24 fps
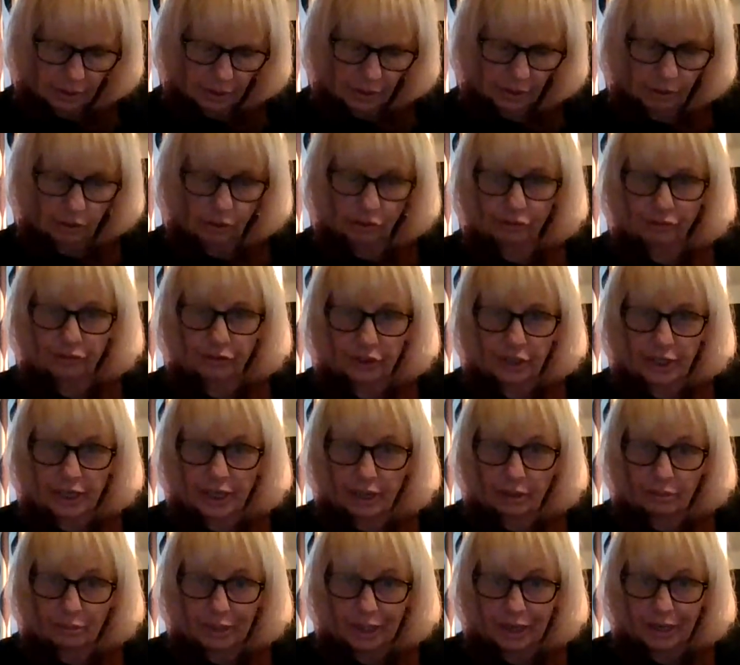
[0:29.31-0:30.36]
Hopefully
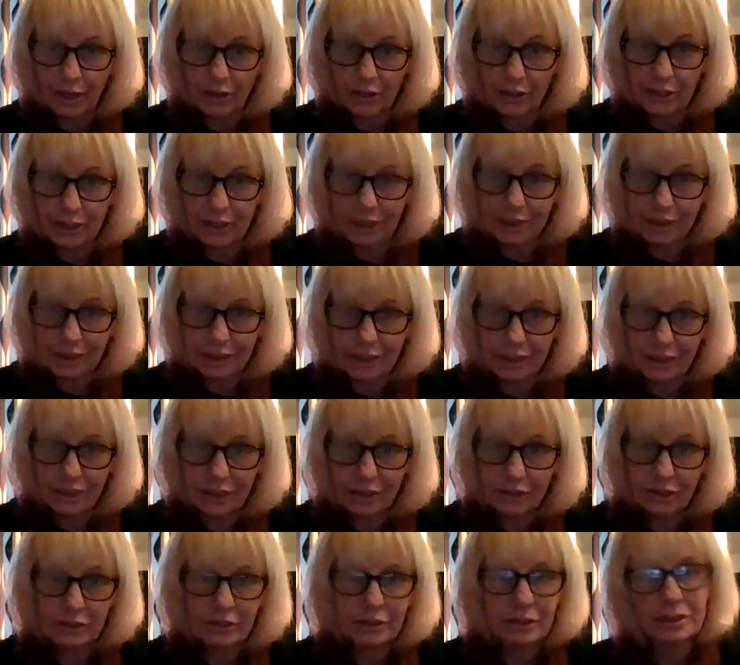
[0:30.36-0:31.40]
I'm loud and
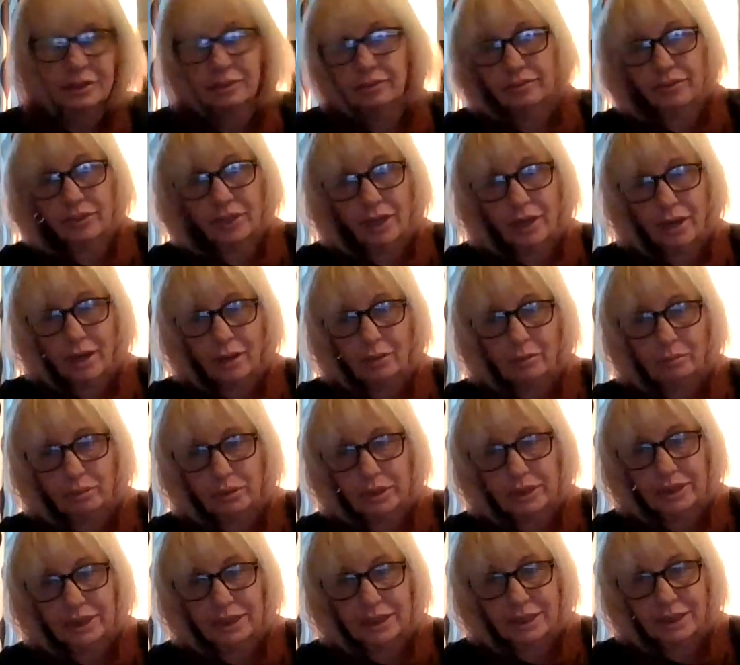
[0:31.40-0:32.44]
clear. If not,
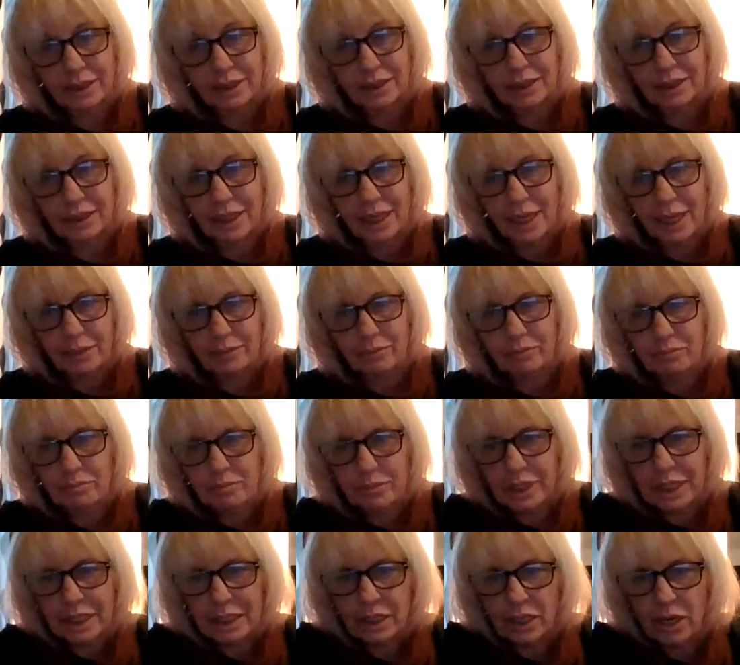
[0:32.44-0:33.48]
please let
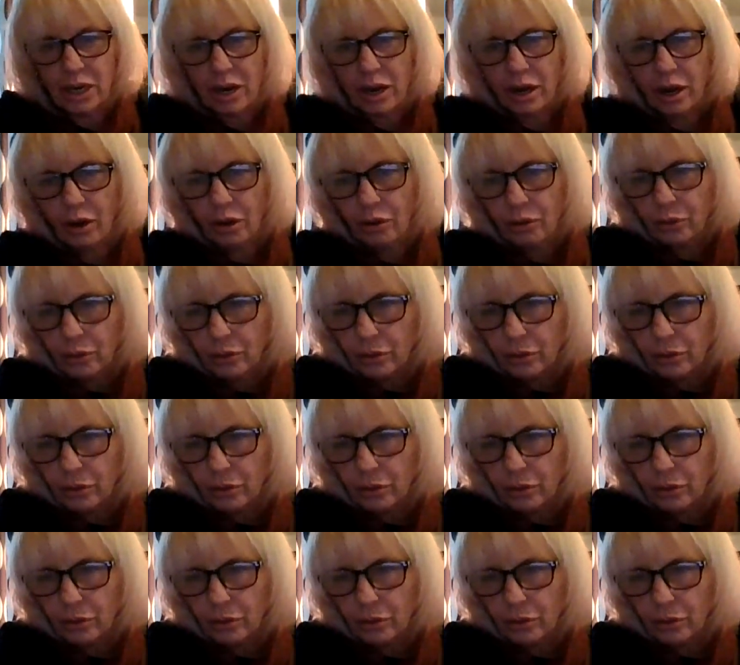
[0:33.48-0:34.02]
me know.